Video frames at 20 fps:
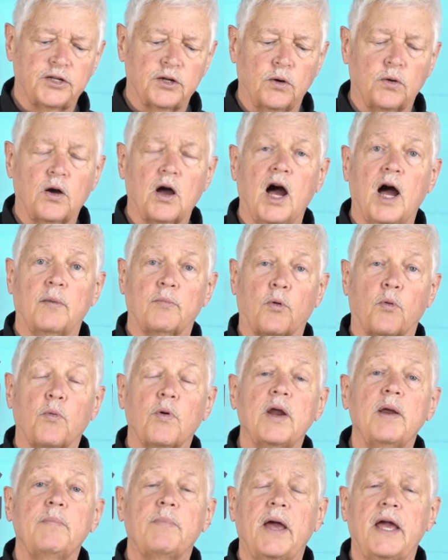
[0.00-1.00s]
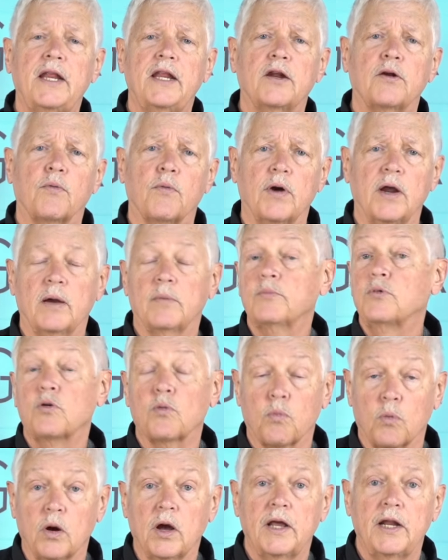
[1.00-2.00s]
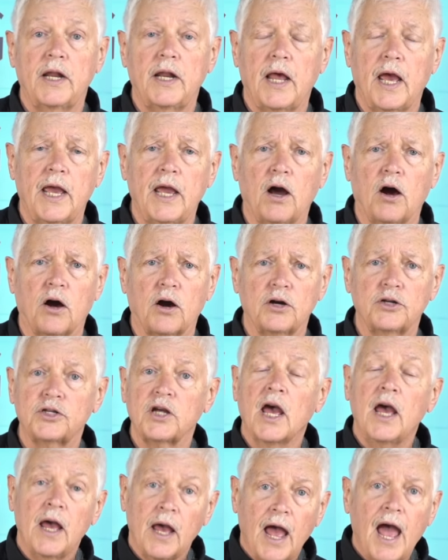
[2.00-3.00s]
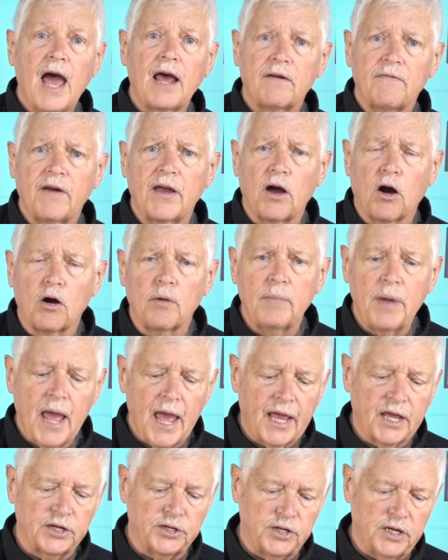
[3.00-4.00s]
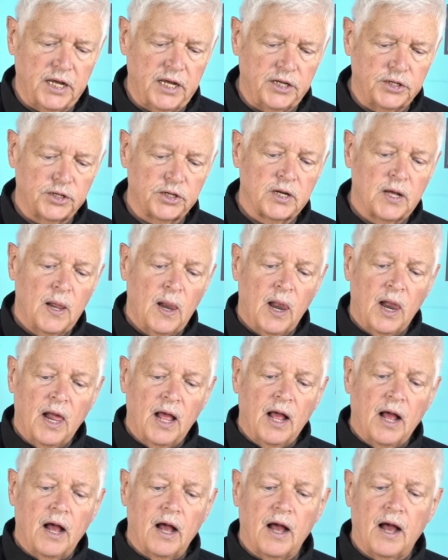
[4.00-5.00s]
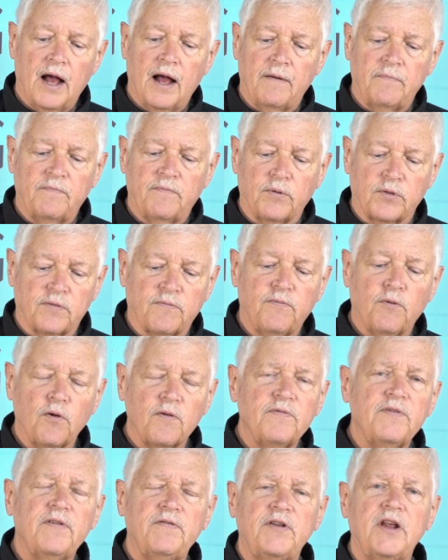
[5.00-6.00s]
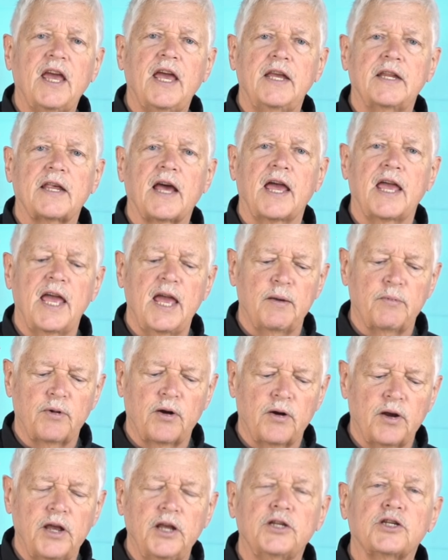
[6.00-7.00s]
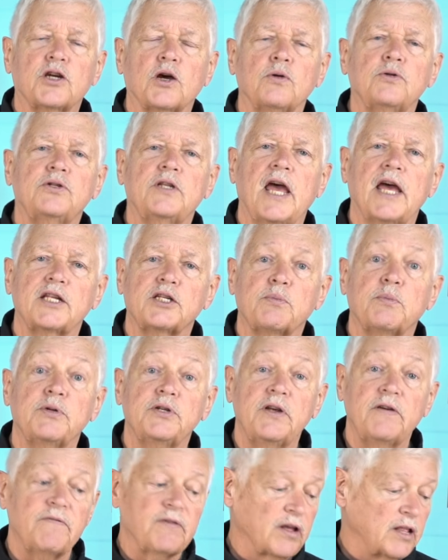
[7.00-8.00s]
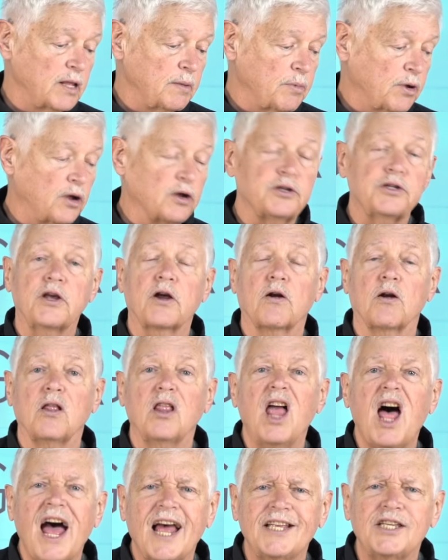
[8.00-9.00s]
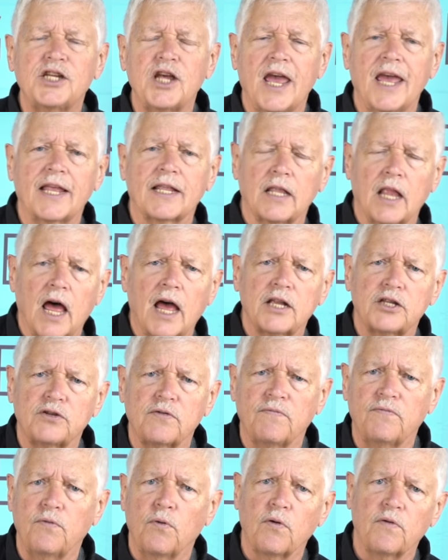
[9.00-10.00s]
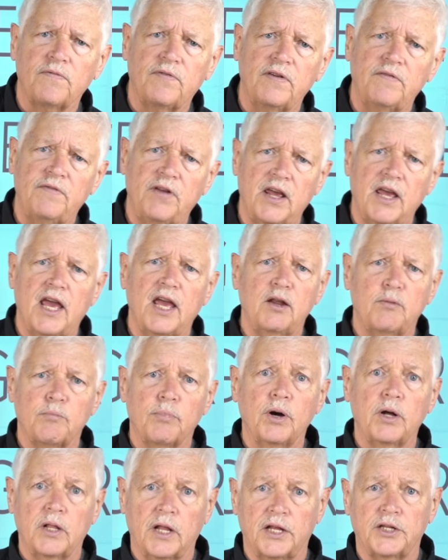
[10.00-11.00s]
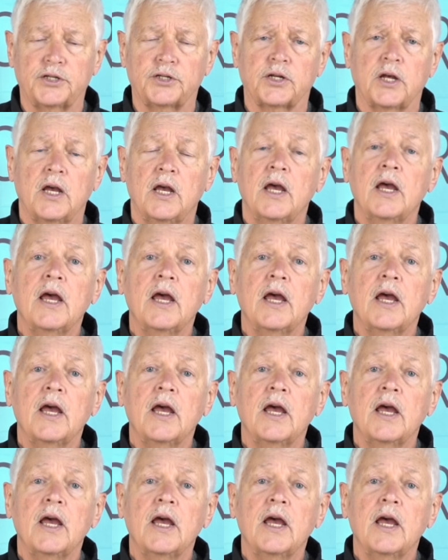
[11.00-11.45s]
SOCOM rebated rim to run in ARs out of AR magazines. With 458 diameter, he chose that specifically because there are lots and lots of 458 bullets.